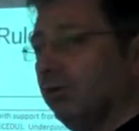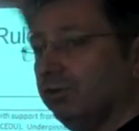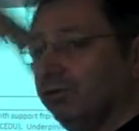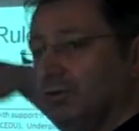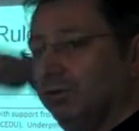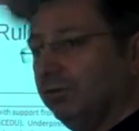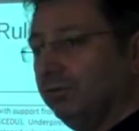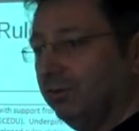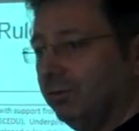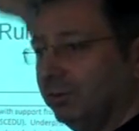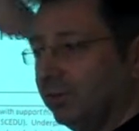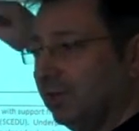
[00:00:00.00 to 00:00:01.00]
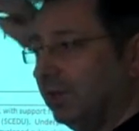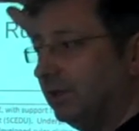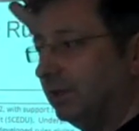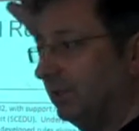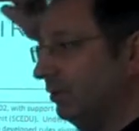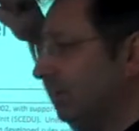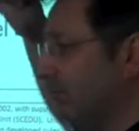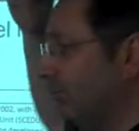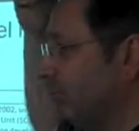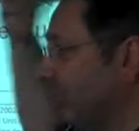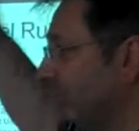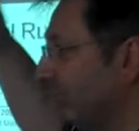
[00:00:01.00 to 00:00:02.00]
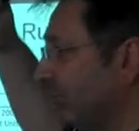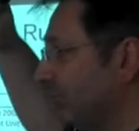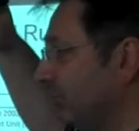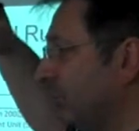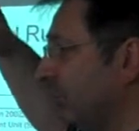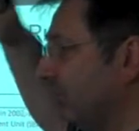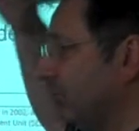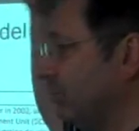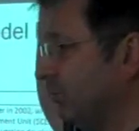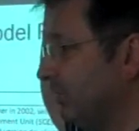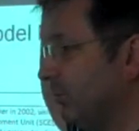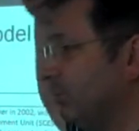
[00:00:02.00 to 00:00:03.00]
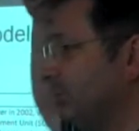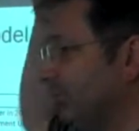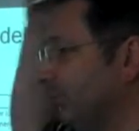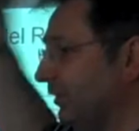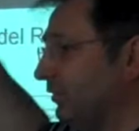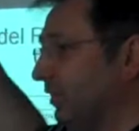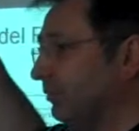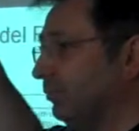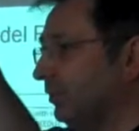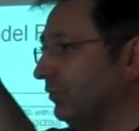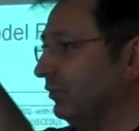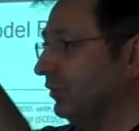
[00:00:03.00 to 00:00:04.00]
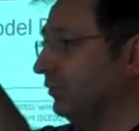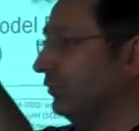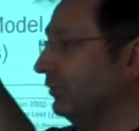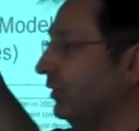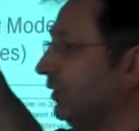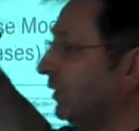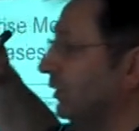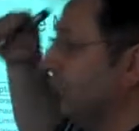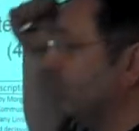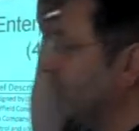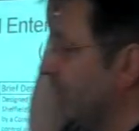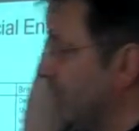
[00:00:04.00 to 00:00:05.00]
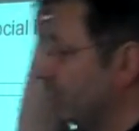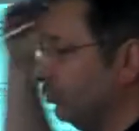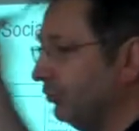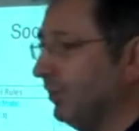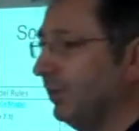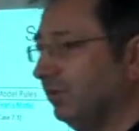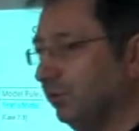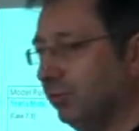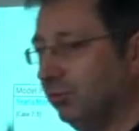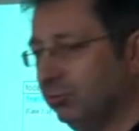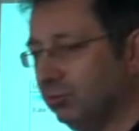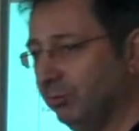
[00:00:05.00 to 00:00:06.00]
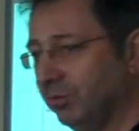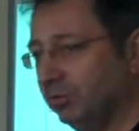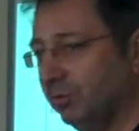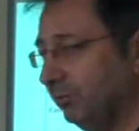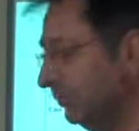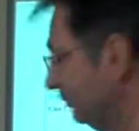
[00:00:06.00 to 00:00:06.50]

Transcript: Cox's at the beginning. You have one set of shares for the people who are setting up the business so that they can protect the social mission.